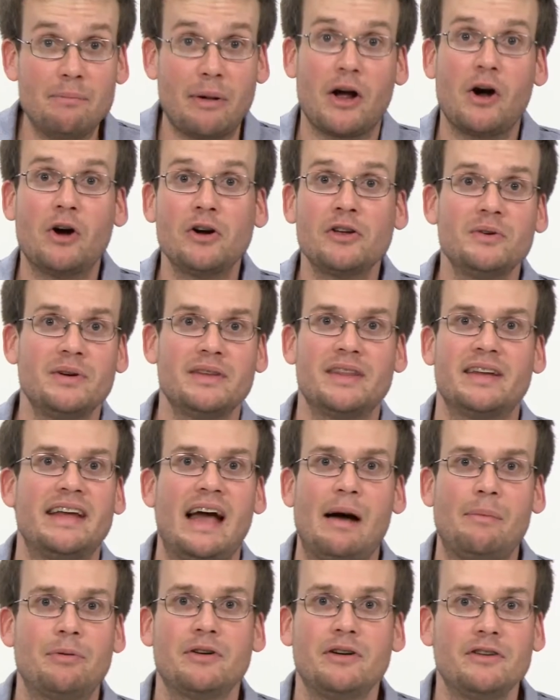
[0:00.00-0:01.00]
And by arguing that
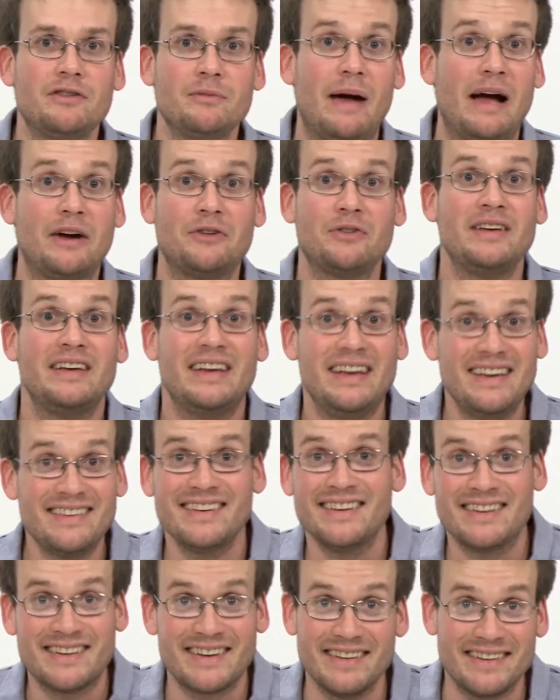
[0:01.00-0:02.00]
capitalism actually
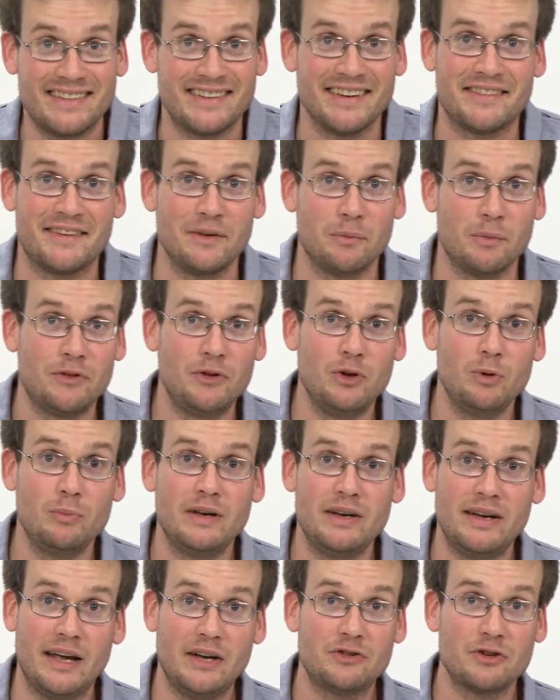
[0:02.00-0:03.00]
isn't consistent with
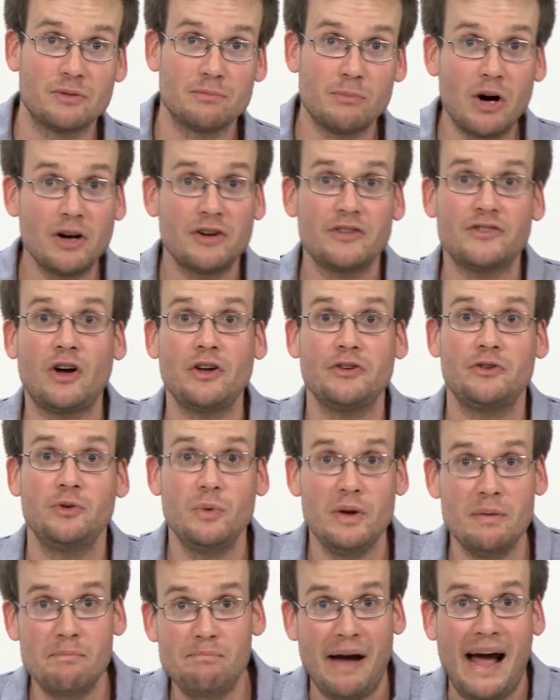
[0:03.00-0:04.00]
human nature, Marx sought
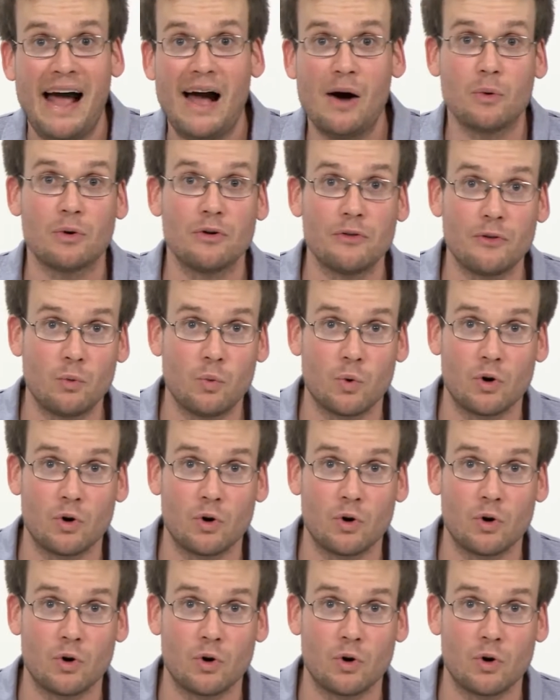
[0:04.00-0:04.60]
to empower the